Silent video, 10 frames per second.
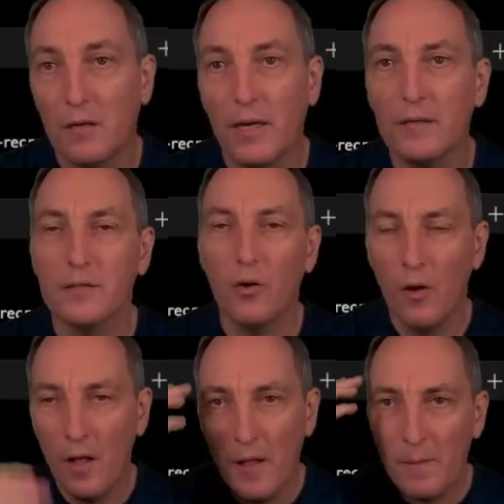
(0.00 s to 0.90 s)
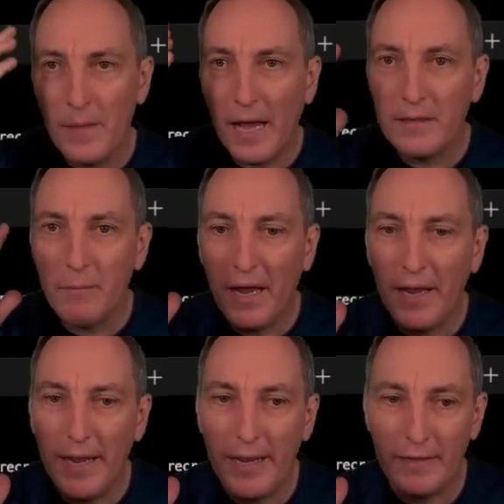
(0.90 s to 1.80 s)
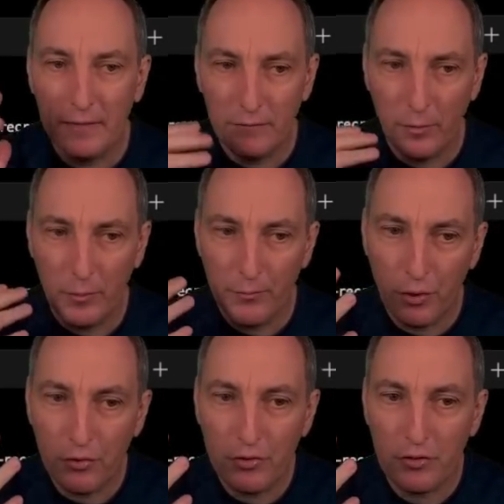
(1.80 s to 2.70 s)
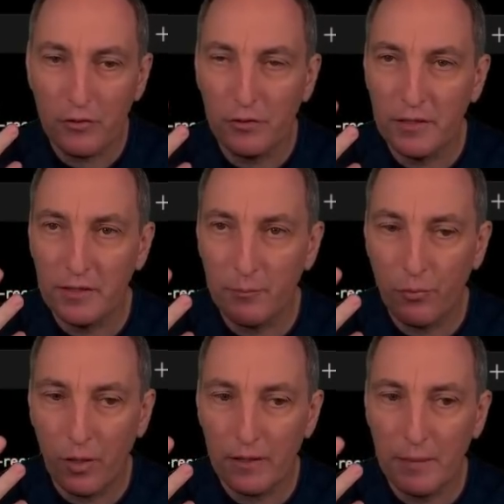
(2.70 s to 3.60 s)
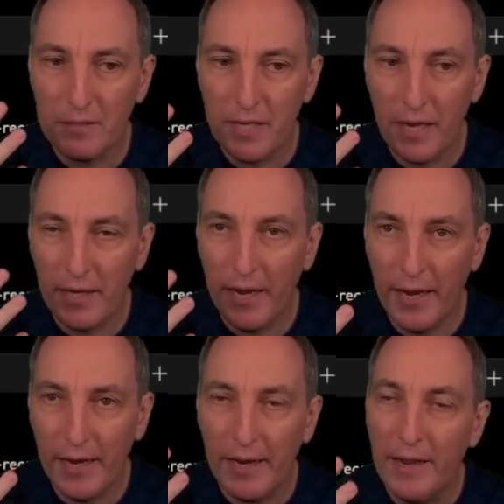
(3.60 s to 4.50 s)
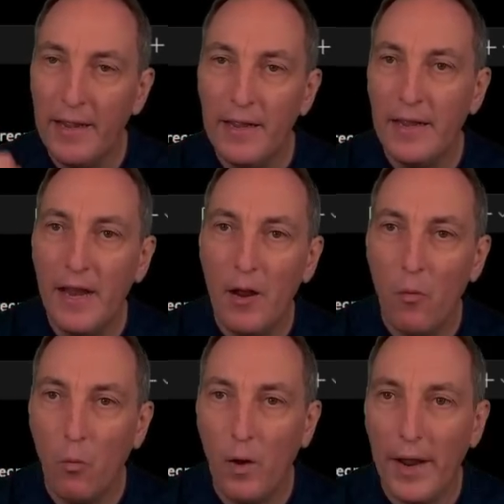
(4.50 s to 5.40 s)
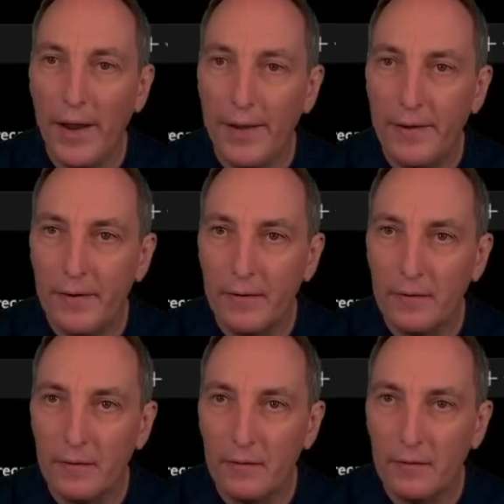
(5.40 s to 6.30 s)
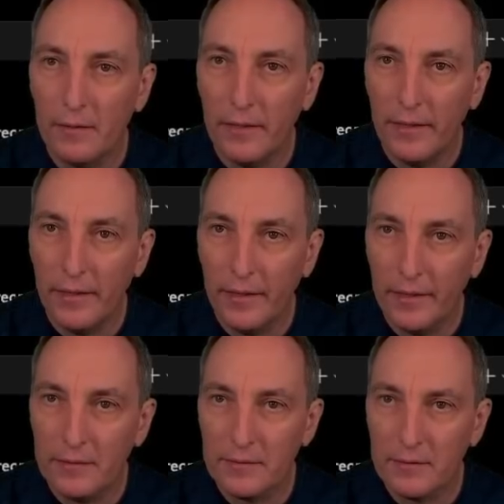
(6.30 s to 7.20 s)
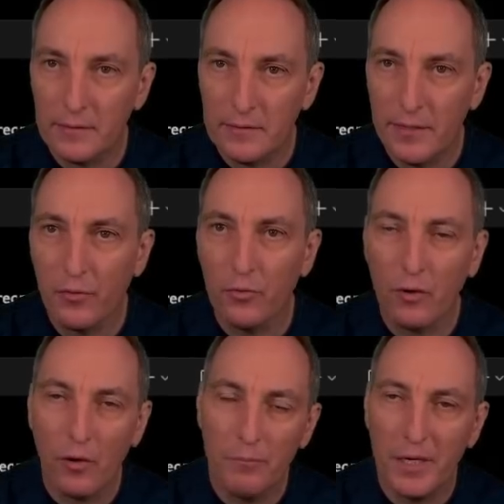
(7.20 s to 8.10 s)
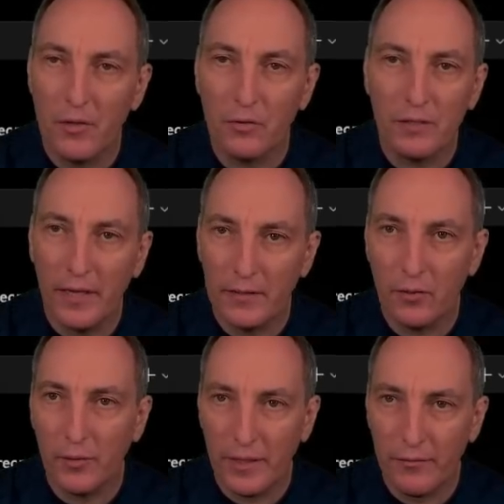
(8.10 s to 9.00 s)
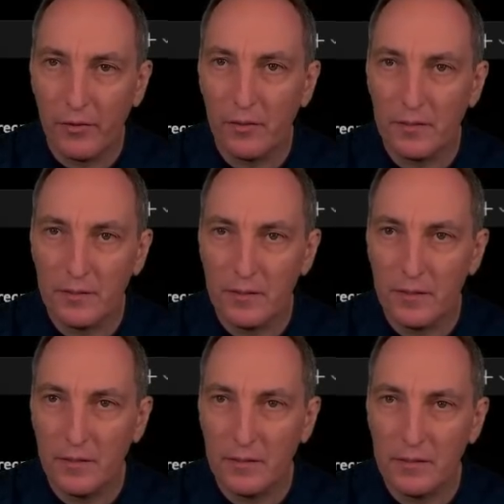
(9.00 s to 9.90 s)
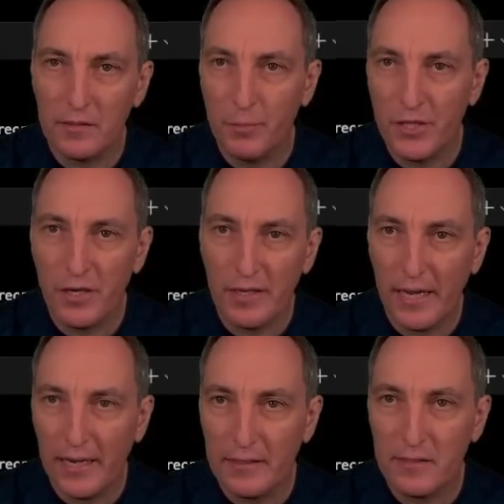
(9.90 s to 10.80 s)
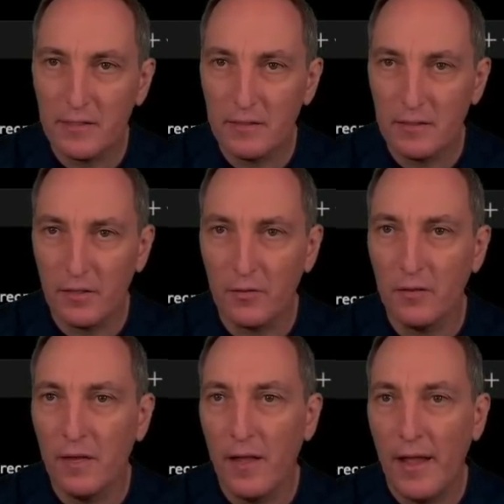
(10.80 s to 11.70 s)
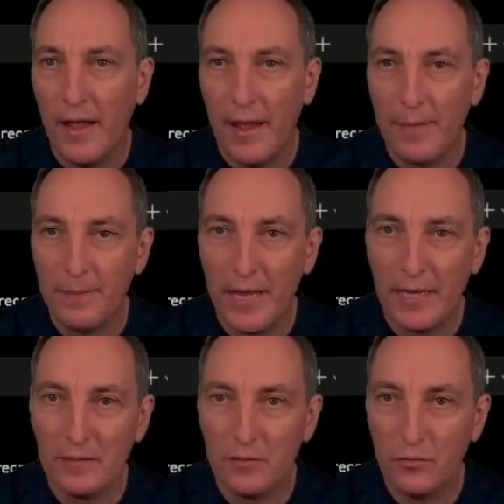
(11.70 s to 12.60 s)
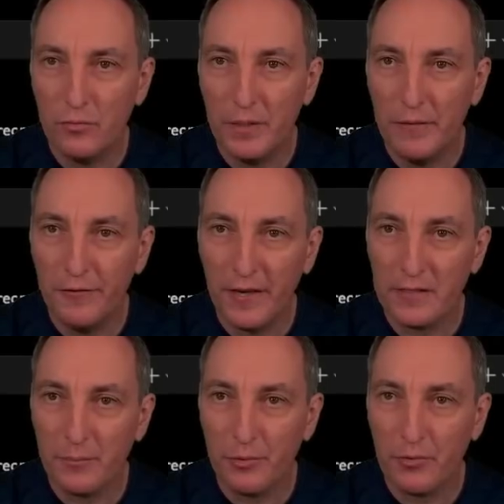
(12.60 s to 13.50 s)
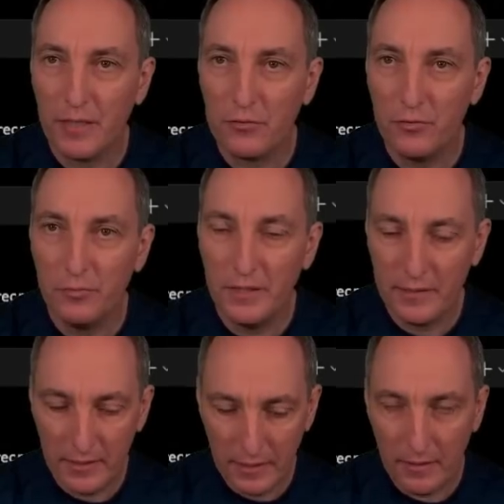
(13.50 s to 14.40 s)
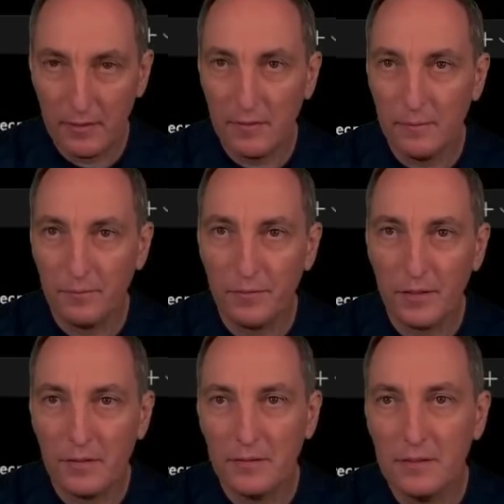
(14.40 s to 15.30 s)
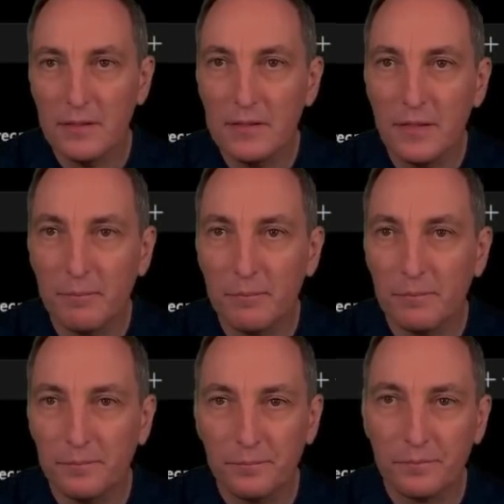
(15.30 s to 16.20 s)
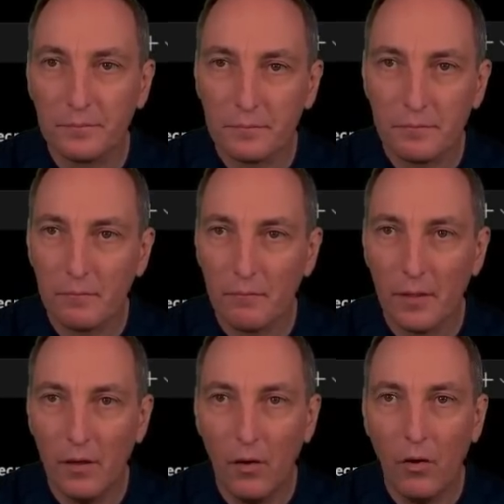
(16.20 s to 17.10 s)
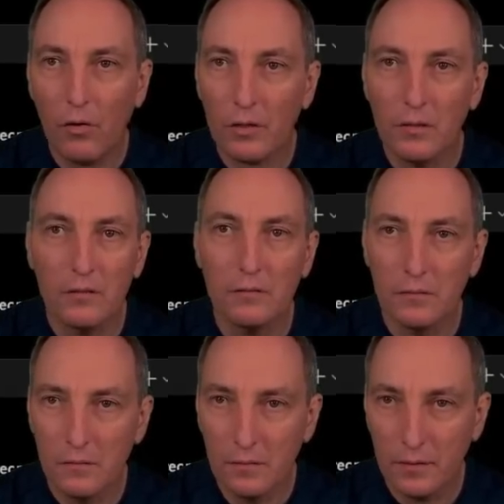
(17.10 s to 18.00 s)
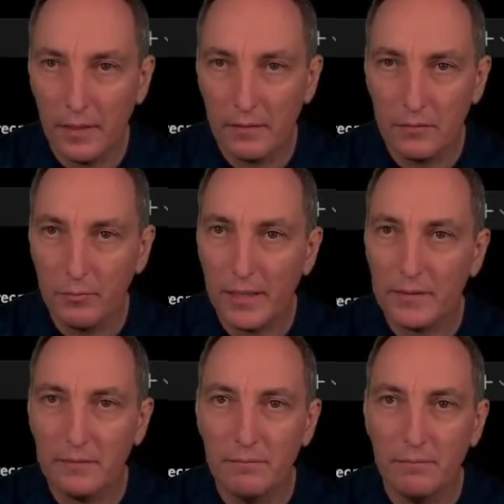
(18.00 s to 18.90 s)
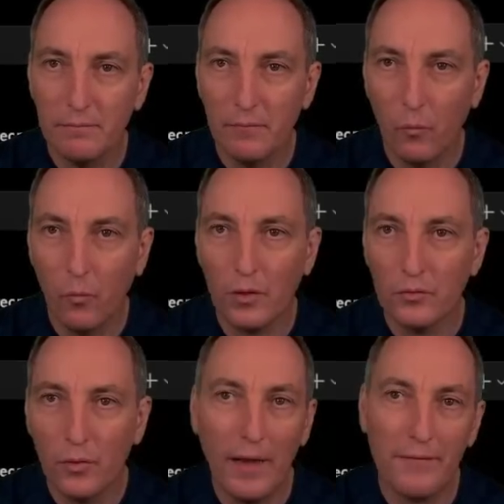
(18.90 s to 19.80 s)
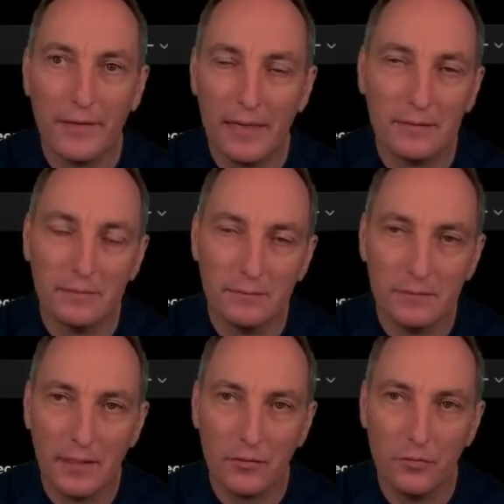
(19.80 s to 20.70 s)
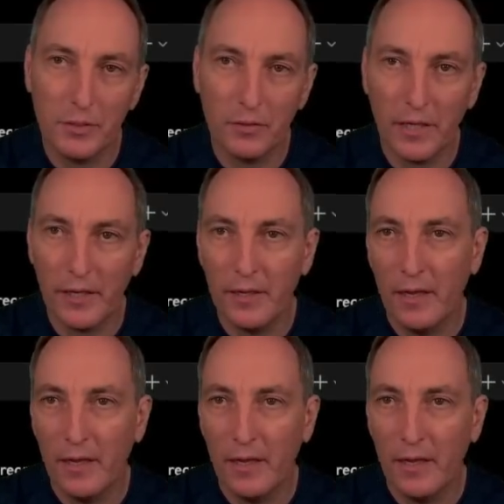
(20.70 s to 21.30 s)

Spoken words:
Okay, so now in my head, from a production context standpoint, I'm saying, hey, when it's 0 or below 10 or whatever, it's a special guys, you know, and that could be, for example, that could be the system org, and you might want to have that. That could be okay.